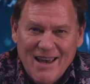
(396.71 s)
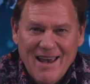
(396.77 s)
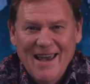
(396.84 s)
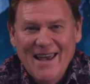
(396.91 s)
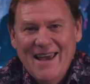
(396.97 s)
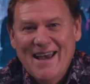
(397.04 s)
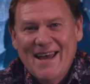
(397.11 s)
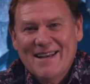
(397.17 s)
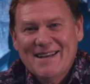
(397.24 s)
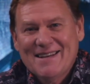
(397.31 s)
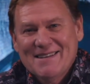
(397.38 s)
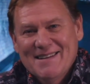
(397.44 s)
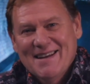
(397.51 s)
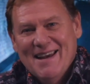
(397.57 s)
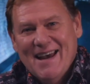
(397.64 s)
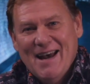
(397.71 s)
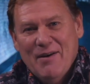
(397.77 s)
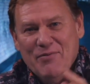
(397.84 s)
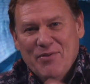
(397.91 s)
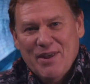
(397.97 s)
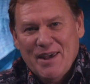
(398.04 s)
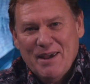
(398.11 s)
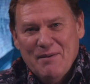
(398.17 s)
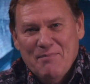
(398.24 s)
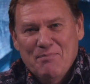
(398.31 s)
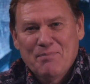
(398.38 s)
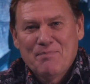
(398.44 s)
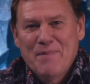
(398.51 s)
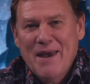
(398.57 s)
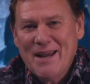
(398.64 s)
and have the
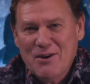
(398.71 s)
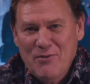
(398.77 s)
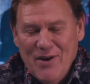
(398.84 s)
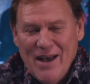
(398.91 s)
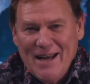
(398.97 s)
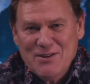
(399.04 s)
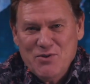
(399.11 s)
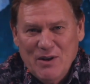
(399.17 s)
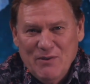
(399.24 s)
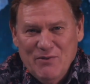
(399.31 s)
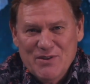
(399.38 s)
manufacturing